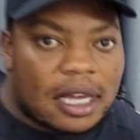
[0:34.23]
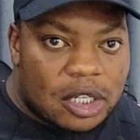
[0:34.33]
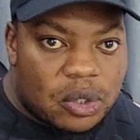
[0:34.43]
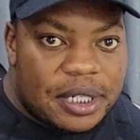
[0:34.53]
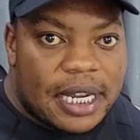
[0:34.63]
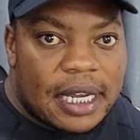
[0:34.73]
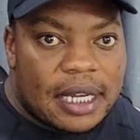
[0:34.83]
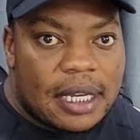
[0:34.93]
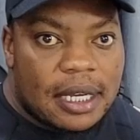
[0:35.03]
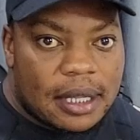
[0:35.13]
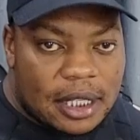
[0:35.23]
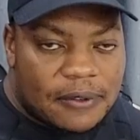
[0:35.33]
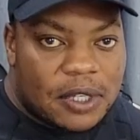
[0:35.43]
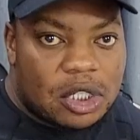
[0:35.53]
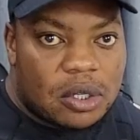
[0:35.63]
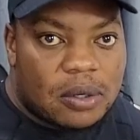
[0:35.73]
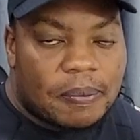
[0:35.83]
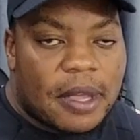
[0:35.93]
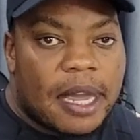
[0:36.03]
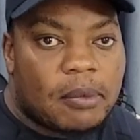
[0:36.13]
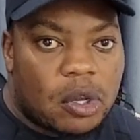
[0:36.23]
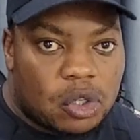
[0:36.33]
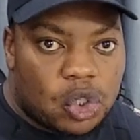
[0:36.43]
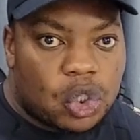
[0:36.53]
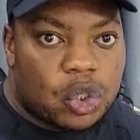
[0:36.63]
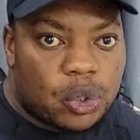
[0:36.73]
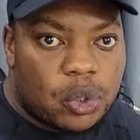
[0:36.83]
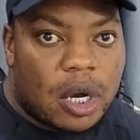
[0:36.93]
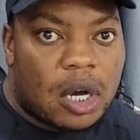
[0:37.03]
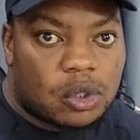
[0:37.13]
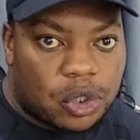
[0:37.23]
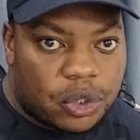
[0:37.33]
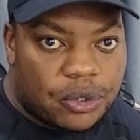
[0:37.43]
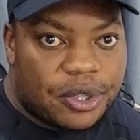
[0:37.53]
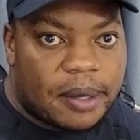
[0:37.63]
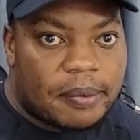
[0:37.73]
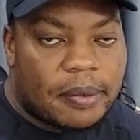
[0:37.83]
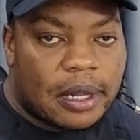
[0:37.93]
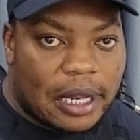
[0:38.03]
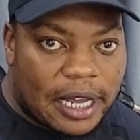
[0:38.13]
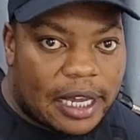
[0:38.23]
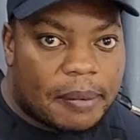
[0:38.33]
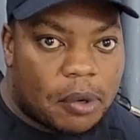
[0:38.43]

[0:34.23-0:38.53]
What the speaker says: And today in this video, I'm going to show you how to use them like a